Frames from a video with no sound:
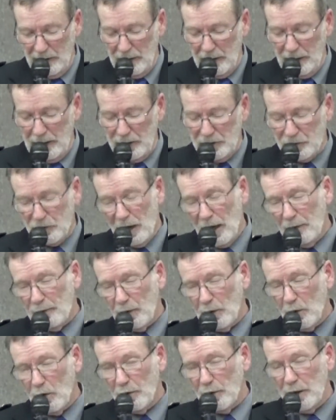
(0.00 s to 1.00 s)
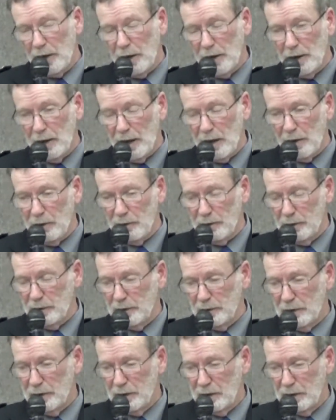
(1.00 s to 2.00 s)
He's traveled over here now,
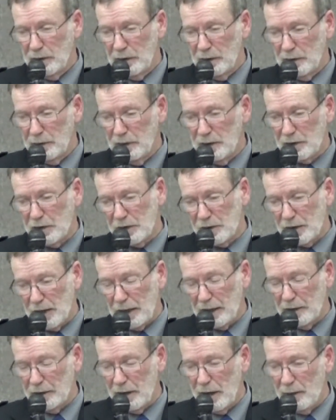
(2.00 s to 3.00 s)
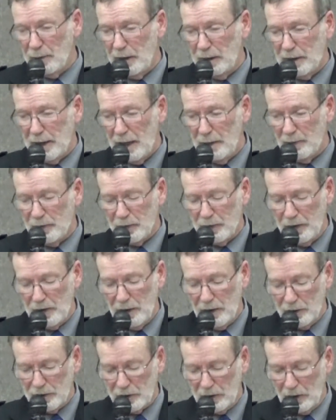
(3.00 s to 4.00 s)
this is the second time. He came 3
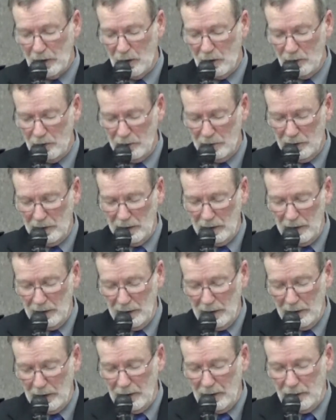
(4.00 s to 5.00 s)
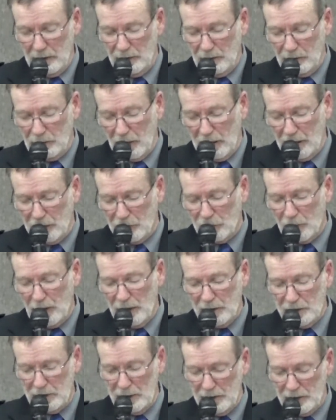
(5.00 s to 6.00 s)
years ago to try to
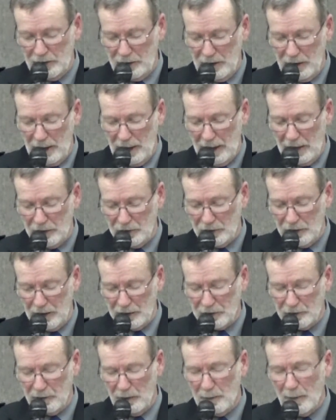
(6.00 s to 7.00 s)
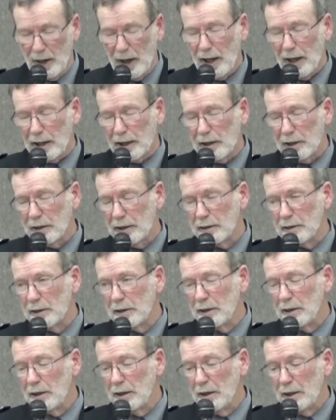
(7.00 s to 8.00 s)
trace his ancestry back.
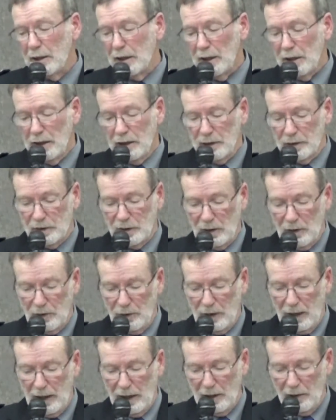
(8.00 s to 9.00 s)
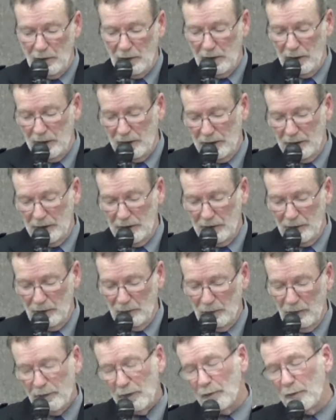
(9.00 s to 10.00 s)
So now
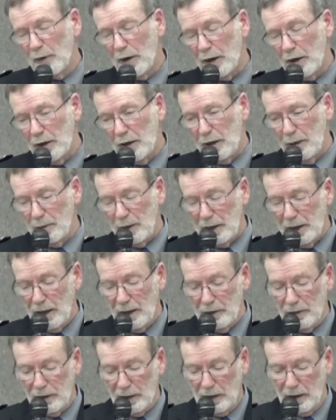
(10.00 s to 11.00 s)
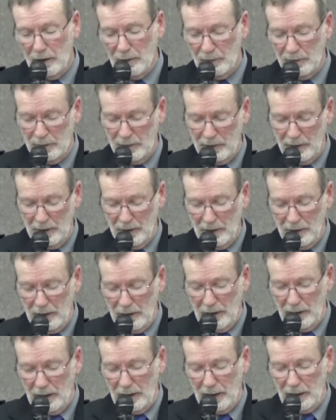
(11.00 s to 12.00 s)
we've invited him again to come
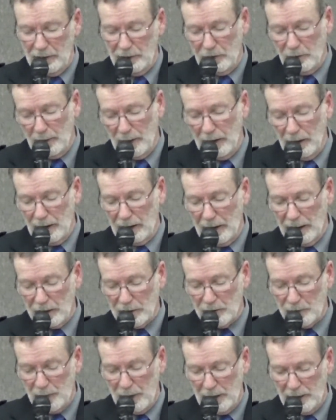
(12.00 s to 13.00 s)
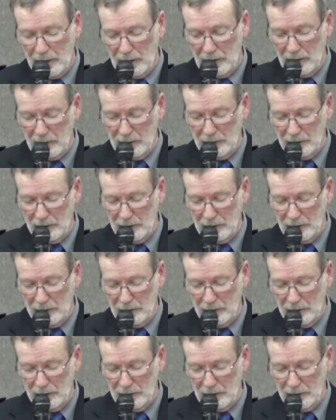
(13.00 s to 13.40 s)
and to be our guest speaker.